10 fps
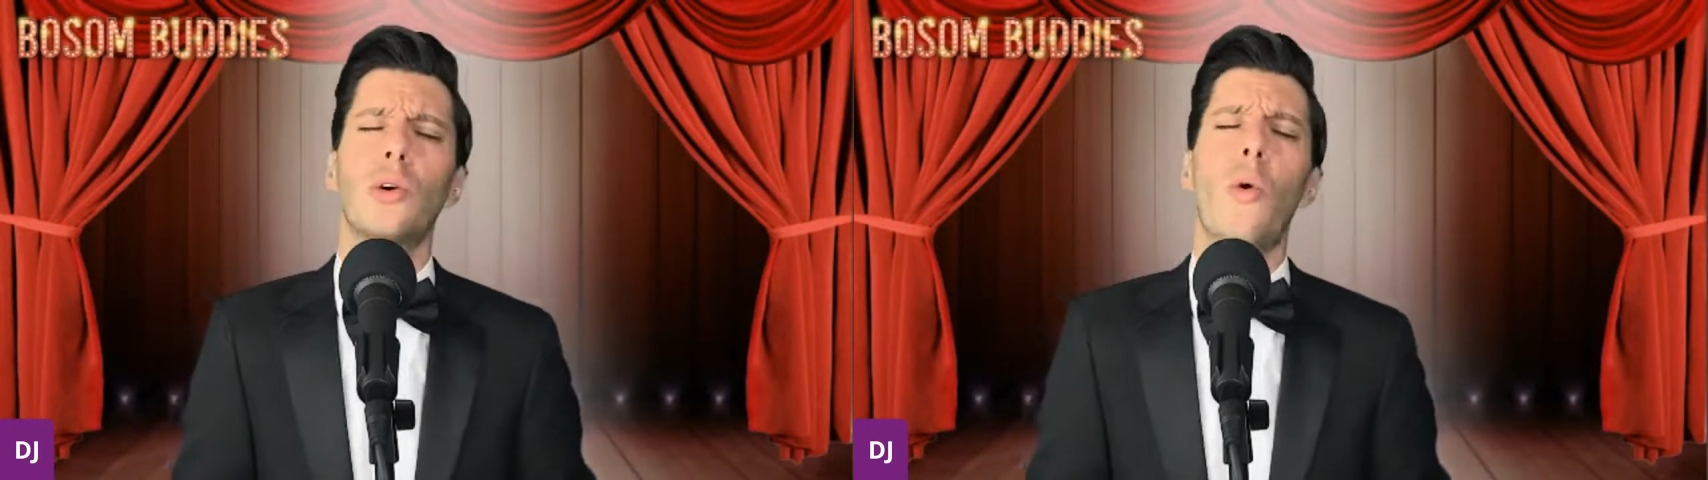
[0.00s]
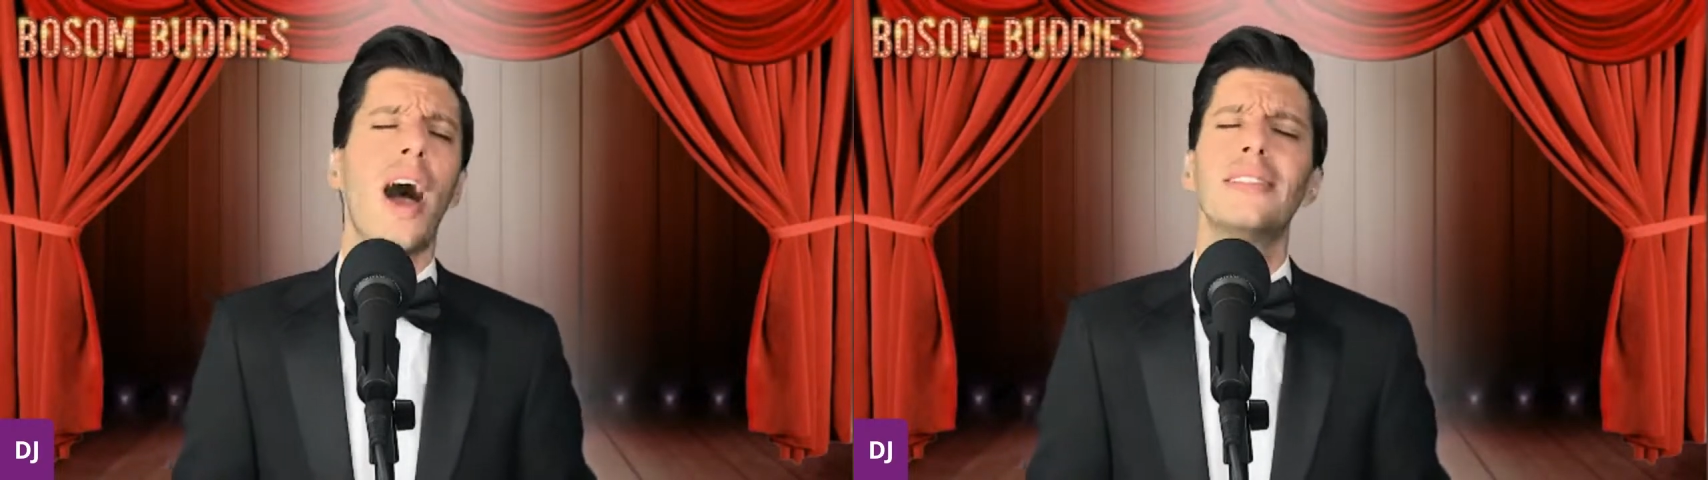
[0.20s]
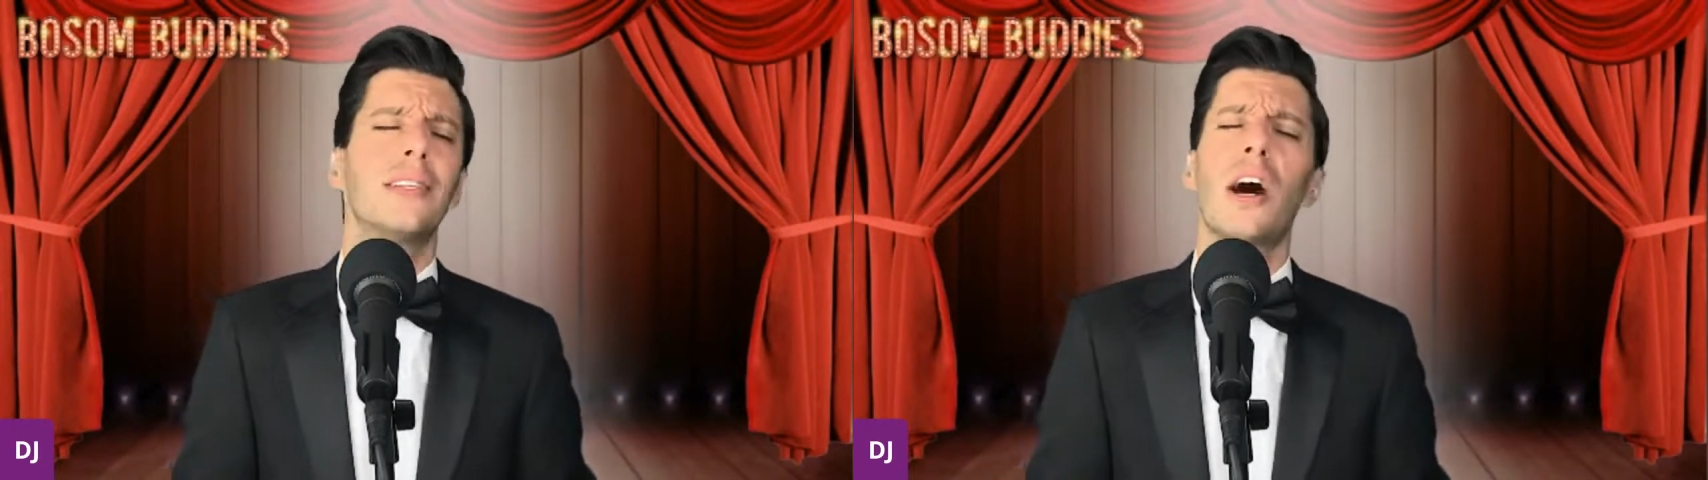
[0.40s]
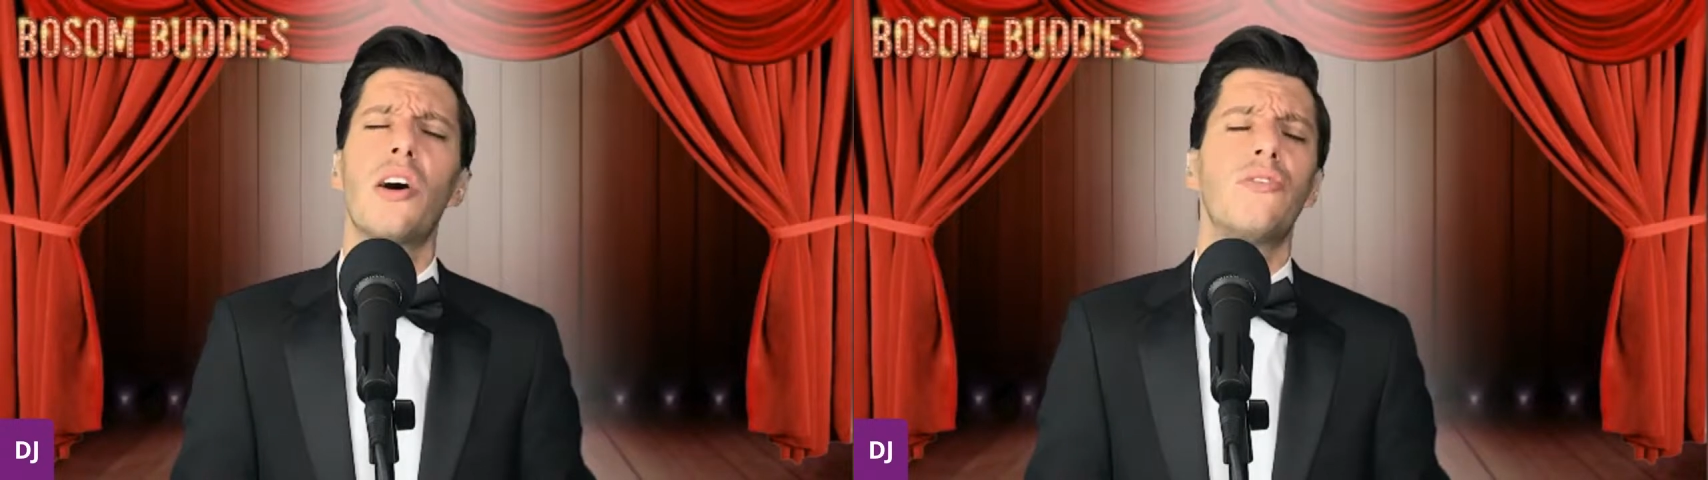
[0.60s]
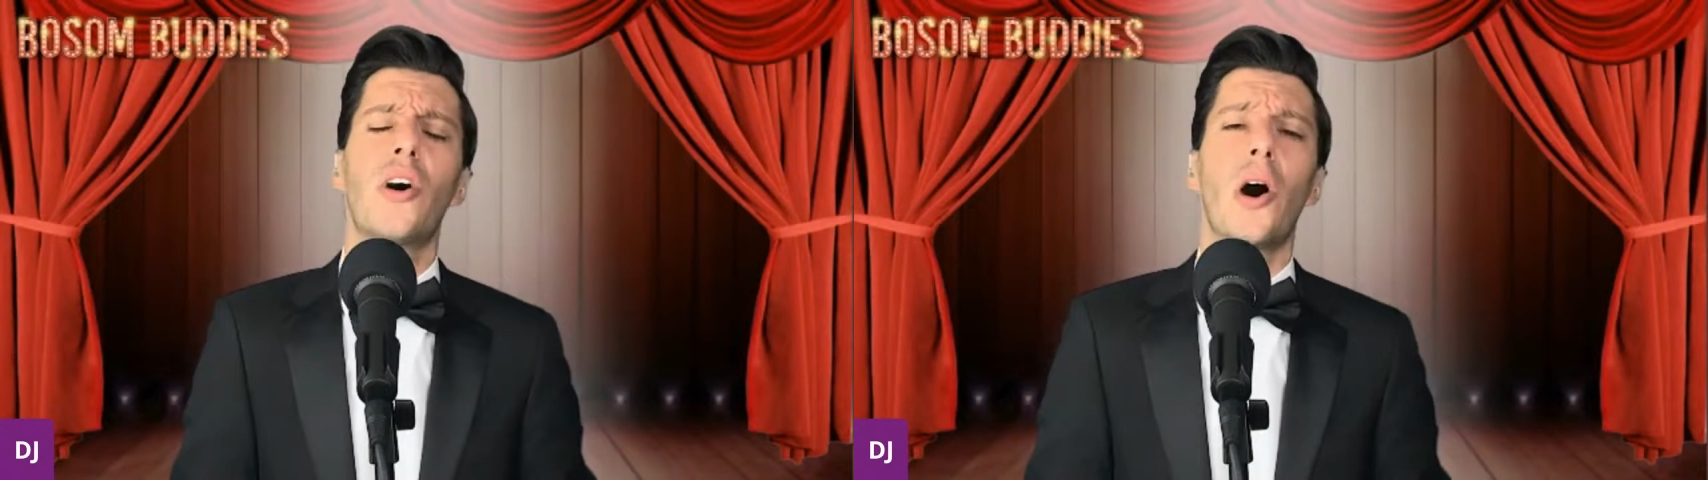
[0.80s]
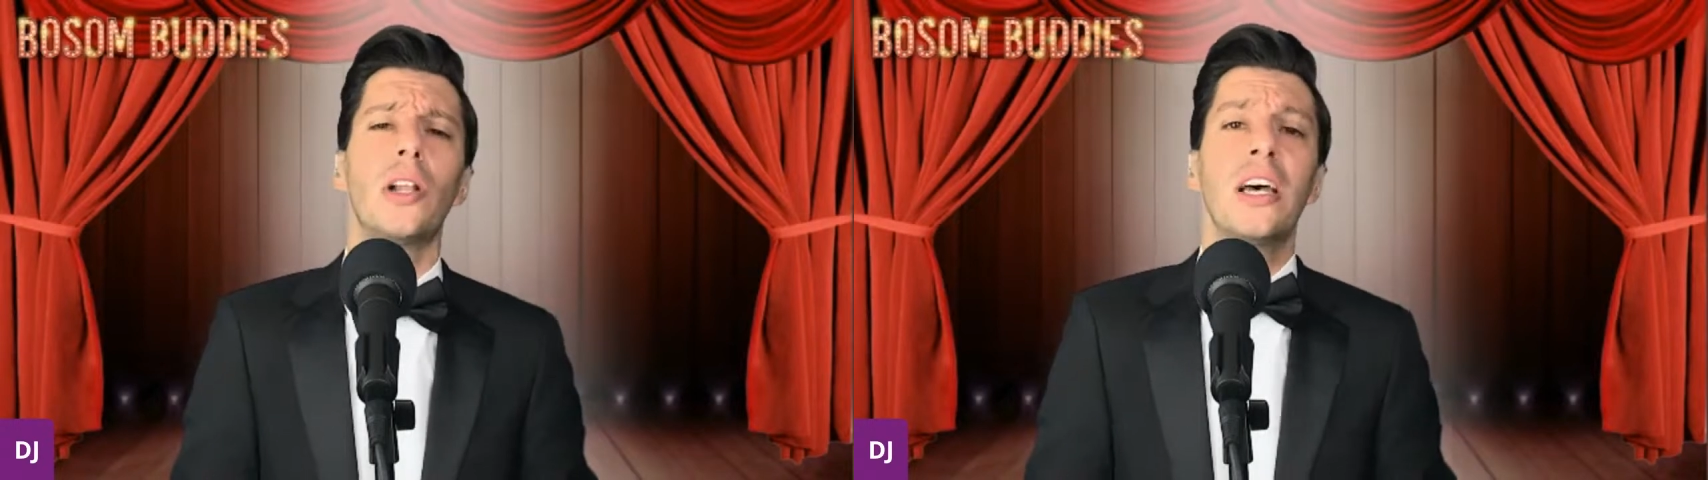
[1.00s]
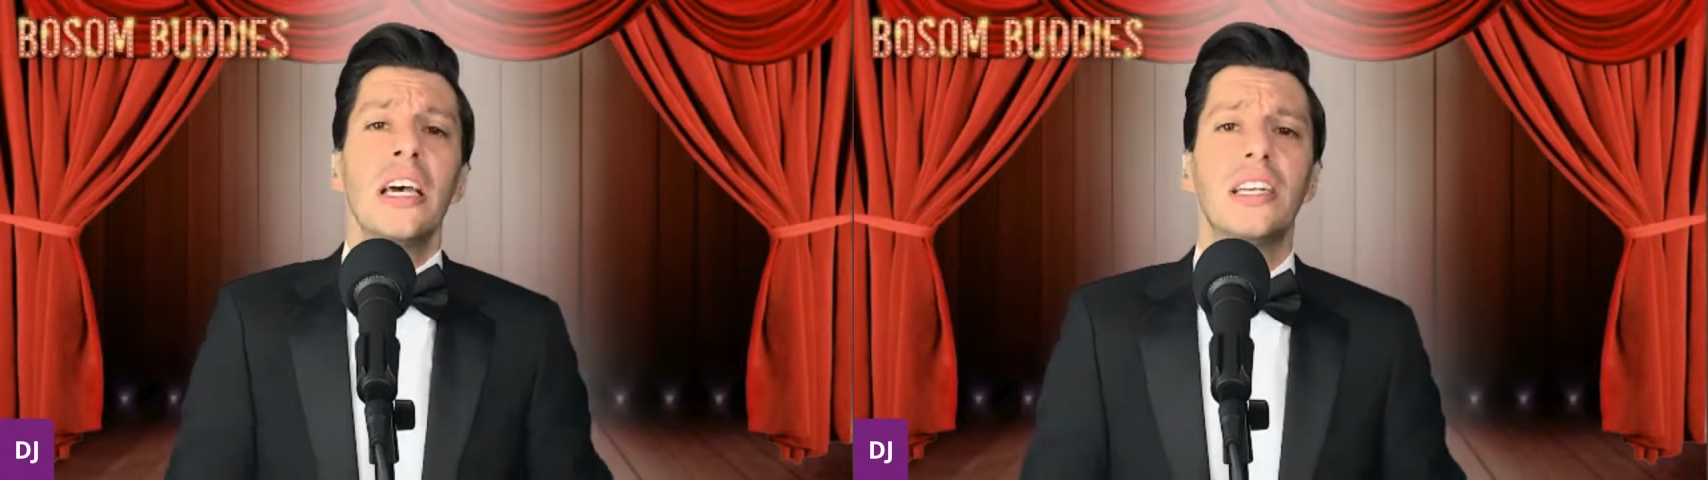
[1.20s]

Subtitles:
one of all